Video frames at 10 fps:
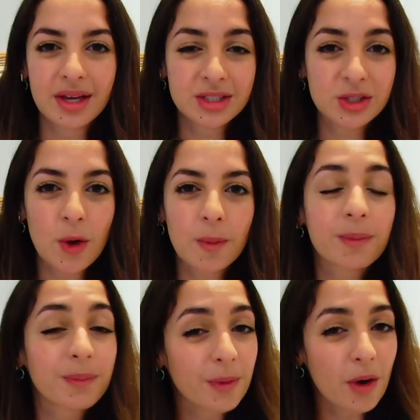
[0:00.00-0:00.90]
So
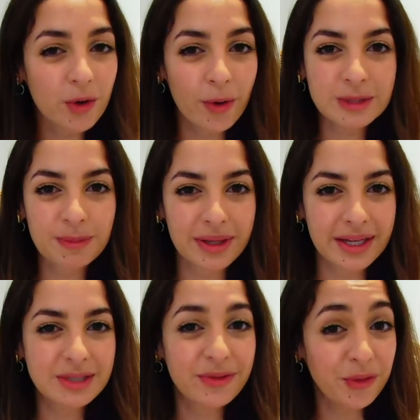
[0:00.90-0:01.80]
of course,
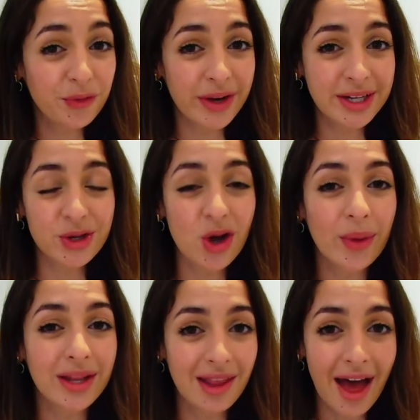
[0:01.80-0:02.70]
please feel free to
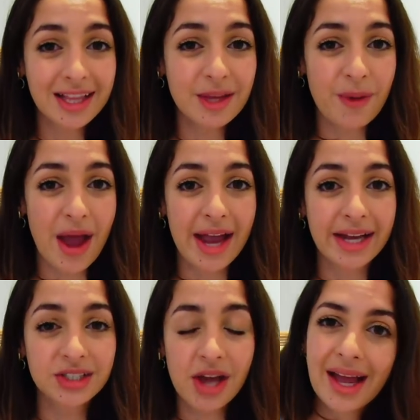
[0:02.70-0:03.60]
go and like the
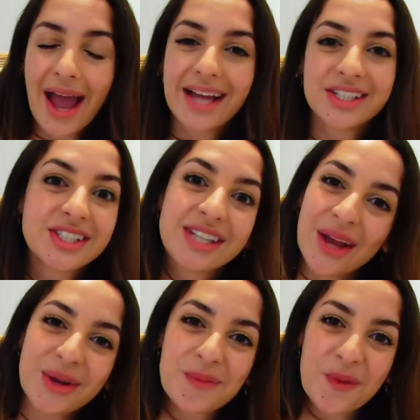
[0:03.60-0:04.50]
page and
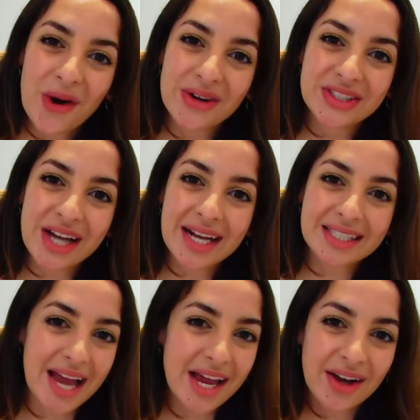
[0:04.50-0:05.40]
share your
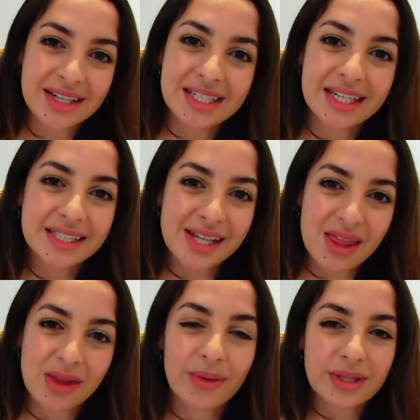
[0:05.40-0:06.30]
projects and ideas
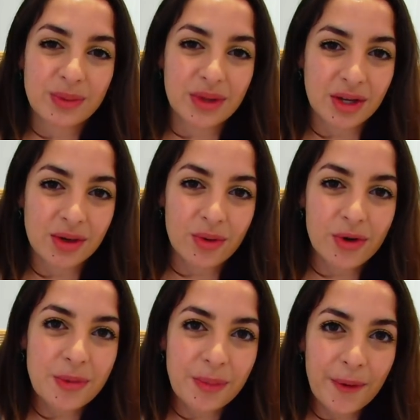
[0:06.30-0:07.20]
and thoughts with the
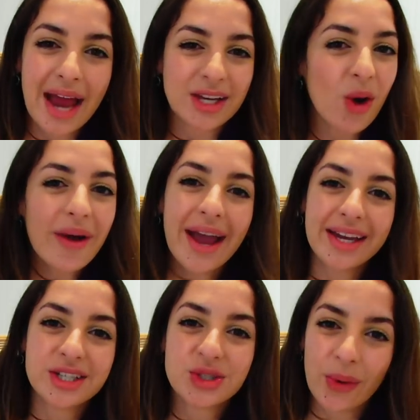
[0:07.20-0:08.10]
group. And go
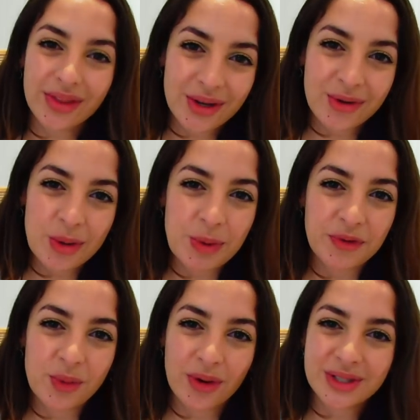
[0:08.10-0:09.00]
ahead and join the group
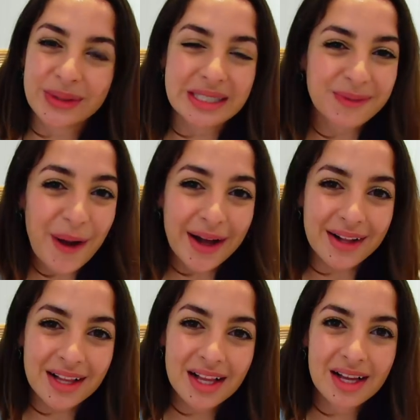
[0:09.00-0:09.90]
if you want to as well.